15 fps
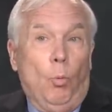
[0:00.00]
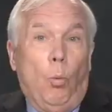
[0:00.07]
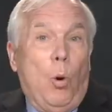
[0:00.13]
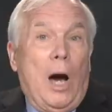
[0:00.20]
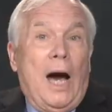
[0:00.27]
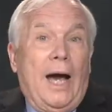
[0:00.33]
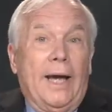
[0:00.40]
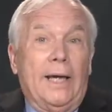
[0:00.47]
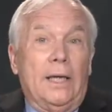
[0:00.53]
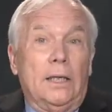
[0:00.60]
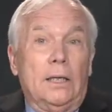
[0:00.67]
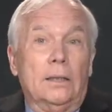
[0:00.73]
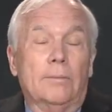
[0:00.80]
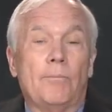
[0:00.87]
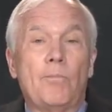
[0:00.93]
Why?
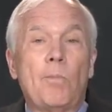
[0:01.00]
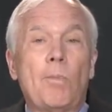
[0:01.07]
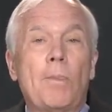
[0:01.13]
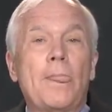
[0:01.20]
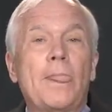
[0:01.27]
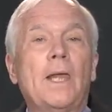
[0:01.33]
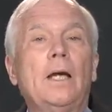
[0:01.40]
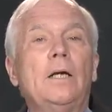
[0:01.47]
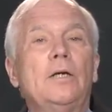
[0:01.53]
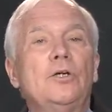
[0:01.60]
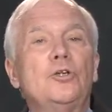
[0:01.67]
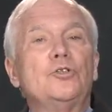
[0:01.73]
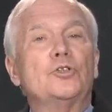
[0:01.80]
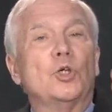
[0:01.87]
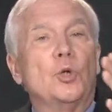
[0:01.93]

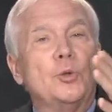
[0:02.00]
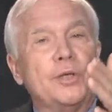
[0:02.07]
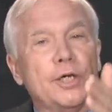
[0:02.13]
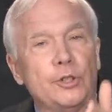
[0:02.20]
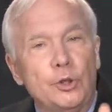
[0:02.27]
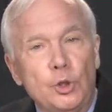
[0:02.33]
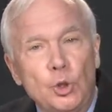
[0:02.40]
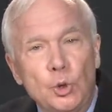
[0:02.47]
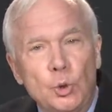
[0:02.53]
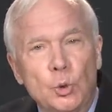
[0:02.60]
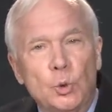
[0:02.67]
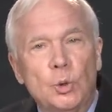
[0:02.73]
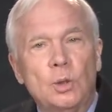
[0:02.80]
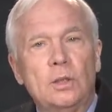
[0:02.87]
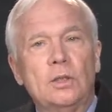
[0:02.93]
So that
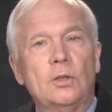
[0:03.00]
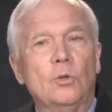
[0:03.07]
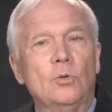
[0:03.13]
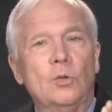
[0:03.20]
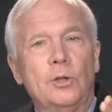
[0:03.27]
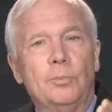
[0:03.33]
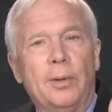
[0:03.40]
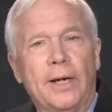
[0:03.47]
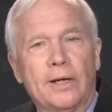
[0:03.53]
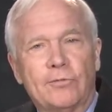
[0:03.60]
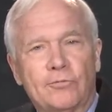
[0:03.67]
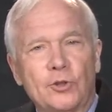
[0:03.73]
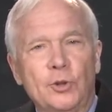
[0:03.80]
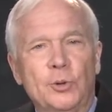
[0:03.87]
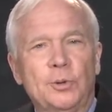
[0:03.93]
you would bear
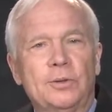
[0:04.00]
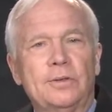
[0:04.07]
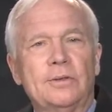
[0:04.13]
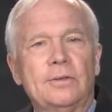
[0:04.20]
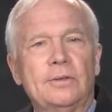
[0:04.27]
fruit.